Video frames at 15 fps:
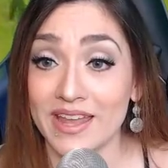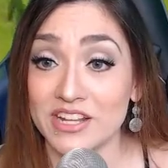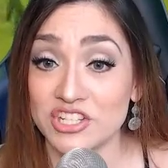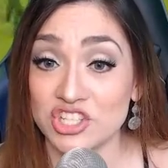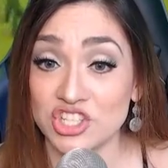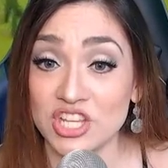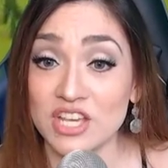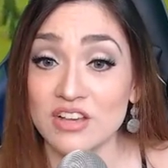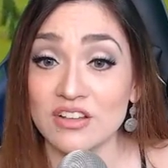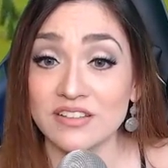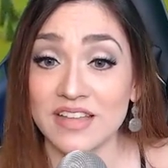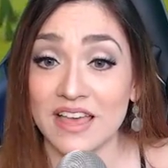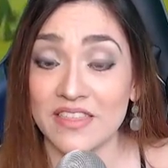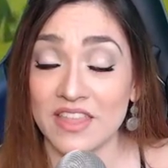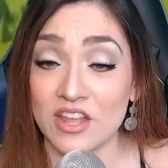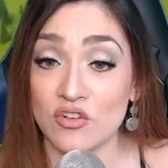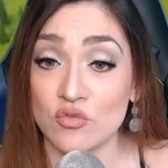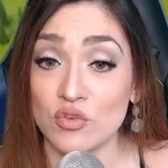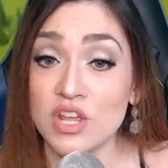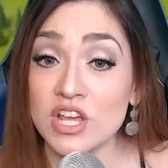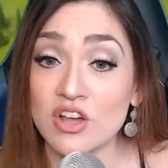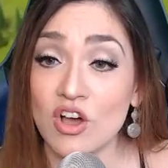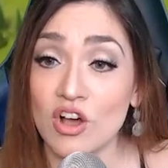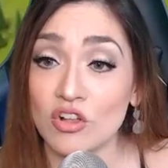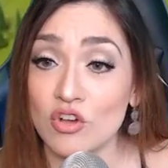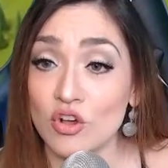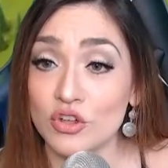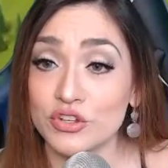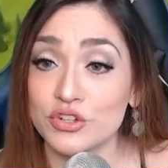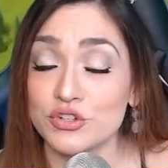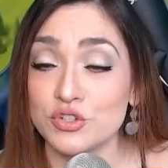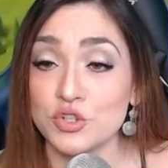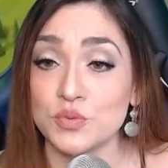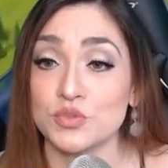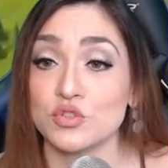shield, and then recall all your troops.